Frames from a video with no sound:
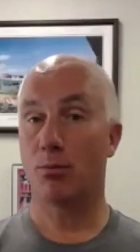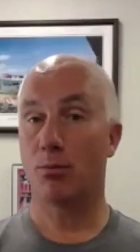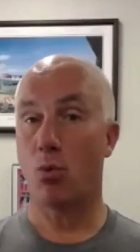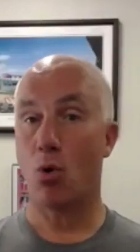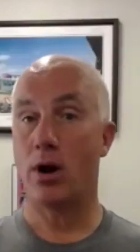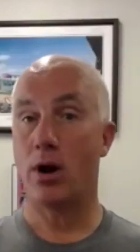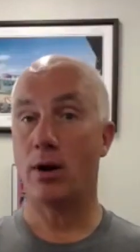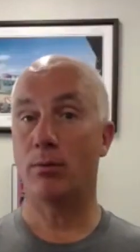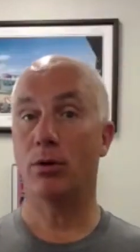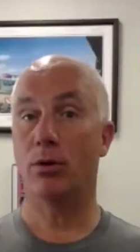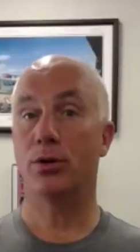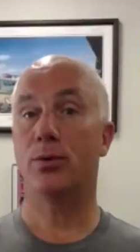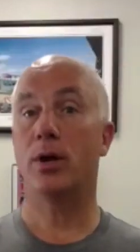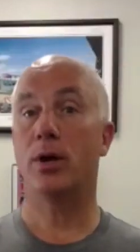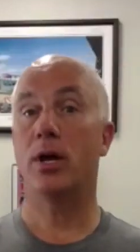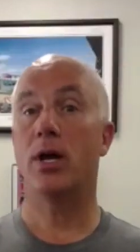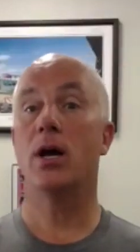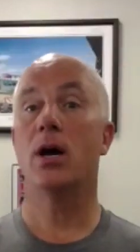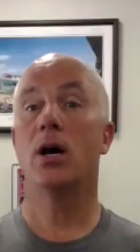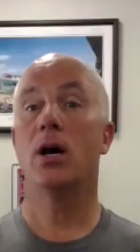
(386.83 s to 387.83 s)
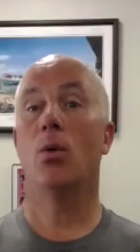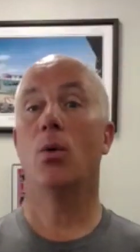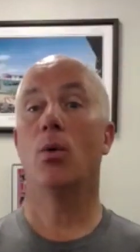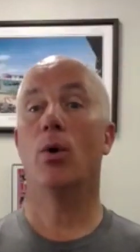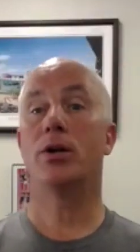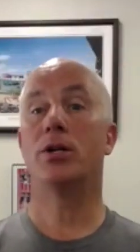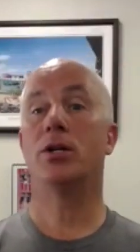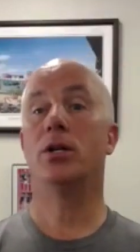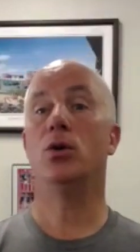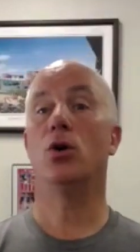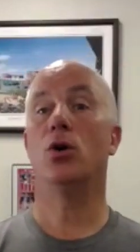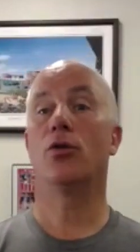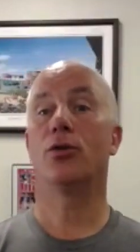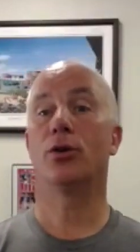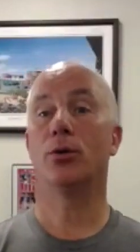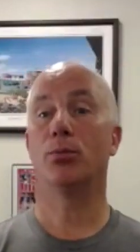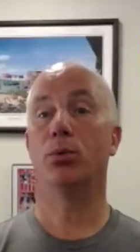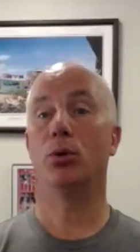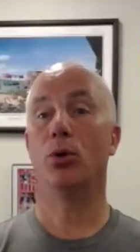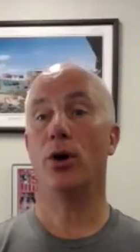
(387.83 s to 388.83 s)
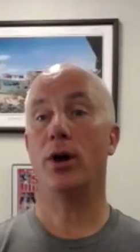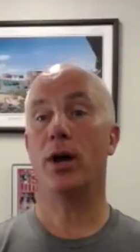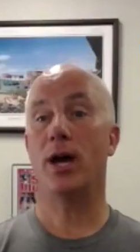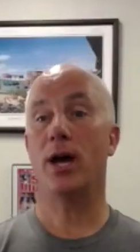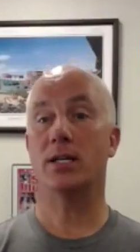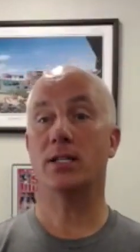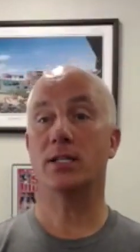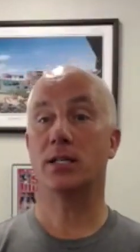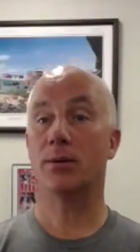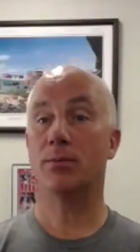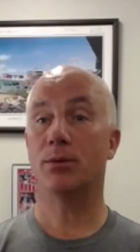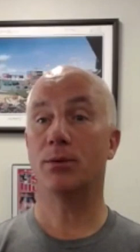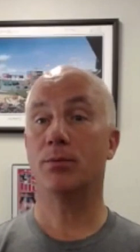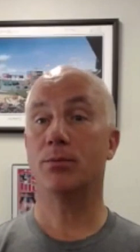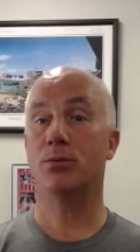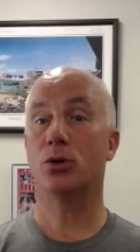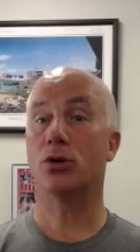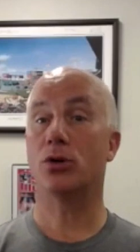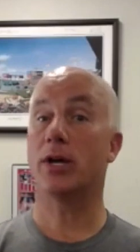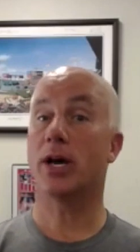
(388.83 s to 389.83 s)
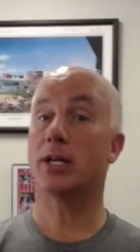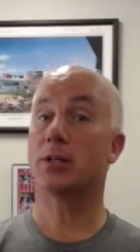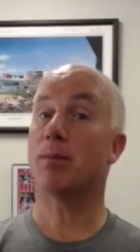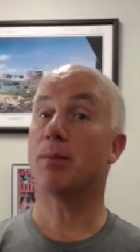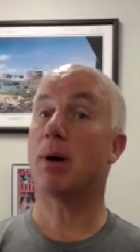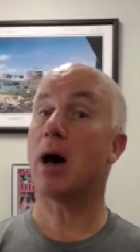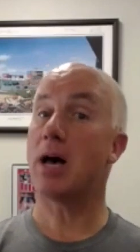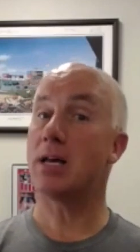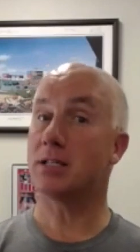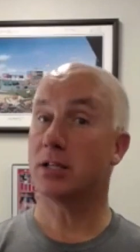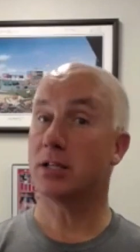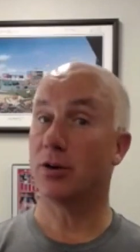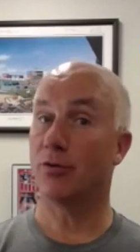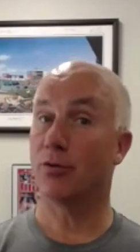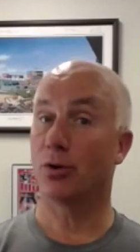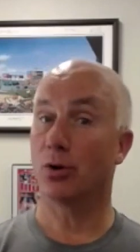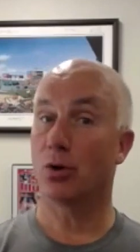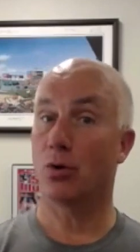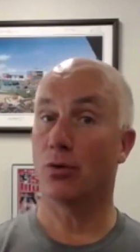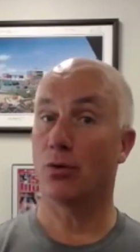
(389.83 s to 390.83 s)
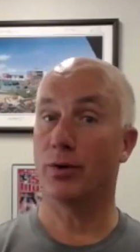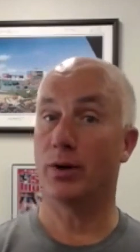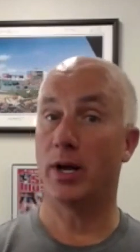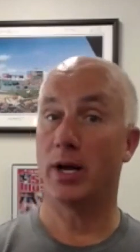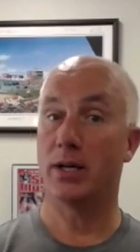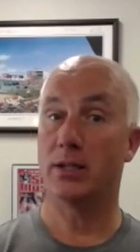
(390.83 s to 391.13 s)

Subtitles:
Point number 3, what to do if an employee has symptoms or tests positive for COVID-19.